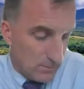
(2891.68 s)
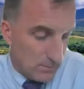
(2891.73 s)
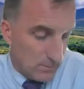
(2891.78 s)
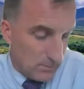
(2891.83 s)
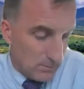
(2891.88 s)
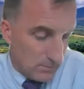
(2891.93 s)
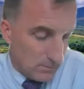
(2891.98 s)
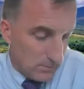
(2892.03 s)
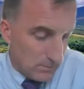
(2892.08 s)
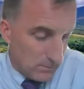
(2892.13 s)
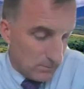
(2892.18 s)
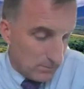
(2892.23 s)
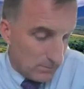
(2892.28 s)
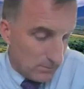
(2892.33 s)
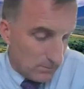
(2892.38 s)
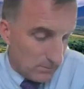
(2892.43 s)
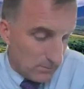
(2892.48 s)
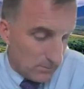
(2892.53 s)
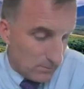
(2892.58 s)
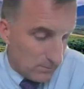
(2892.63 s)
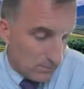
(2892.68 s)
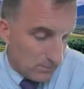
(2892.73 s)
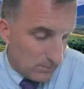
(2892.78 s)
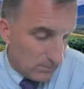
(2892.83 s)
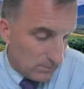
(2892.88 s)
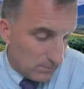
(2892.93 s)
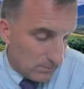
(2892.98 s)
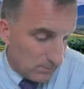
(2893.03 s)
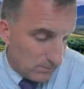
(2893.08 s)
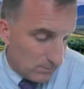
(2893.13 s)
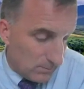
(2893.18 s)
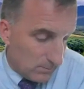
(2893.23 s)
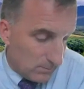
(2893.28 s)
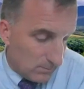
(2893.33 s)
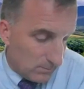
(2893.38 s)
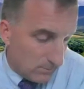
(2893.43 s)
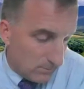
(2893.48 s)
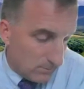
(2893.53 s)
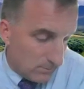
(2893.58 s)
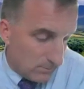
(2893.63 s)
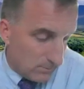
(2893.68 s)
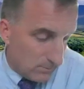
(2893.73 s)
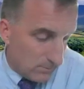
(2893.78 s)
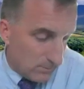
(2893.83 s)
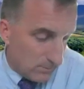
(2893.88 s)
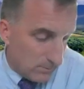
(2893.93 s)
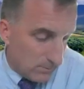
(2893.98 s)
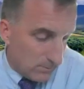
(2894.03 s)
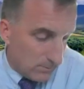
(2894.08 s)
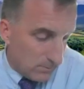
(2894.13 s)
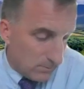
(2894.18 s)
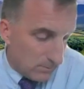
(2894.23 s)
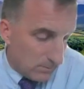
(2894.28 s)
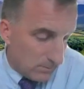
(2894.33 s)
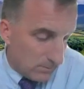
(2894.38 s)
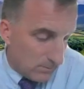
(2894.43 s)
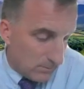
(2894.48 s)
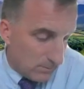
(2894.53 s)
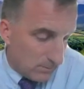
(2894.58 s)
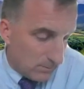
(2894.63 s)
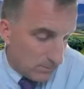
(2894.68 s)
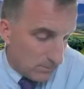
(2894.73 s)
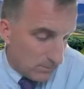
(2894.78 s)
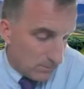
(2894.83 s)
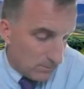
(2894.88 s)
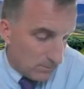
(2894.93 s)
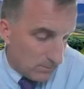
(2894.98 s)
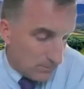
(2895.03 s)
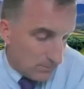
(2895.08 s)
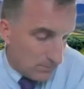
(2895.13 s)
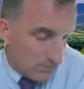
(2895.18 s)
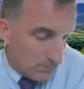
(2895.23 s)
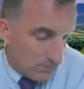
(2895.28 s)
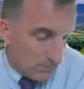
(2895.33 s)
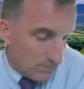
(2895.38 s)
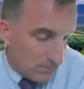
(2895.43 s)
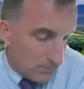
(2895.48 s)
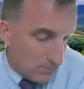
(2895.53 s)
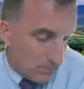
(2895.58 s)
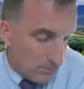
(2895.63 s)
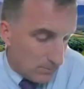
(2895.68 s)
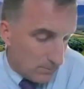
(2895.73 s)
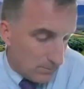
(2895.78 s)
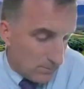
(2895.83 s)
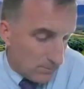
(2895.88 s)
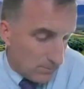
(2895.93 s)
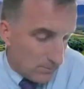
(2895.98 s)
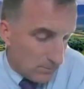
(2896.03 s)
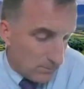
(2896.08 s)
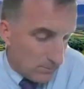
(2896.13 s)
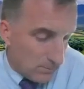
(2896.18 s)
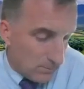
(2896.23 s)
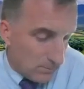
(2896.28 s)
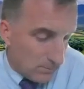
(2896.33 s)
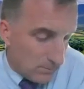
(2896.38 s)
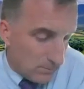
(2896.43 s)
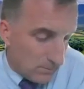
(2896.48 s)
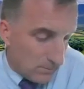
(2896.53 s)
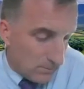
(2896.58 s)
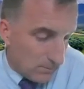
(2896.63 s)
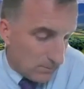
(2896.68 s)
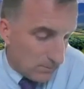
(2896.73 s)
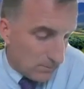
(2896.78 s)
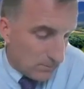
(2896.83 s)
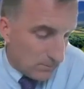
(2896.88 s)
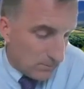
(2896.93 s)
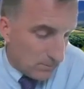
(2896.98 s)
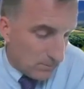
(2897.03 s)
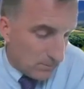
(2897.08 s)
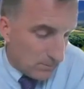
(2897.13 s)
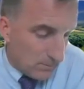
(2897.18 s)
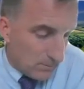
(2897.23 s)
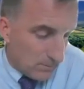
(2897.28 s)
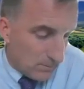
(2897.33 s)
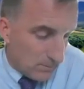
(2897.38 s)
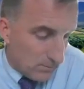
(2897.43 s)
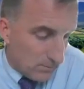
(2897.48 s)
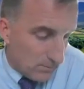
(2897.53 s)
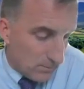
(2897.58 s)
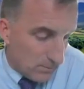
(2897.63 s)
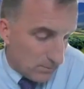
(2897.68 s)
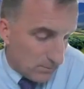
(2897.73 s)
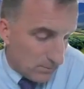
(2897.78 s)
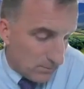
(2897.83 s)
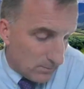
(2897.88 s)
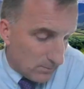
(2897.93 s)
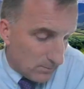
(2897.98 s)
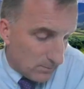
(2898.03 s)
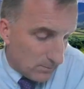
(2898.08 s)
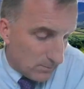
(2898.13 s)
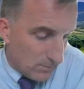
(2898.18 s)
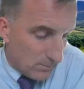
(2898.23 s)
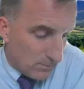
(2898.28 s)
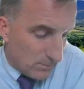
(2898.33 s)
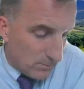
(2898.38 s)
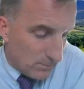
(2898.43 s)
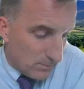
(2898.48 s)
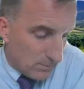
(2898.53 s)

[no speech]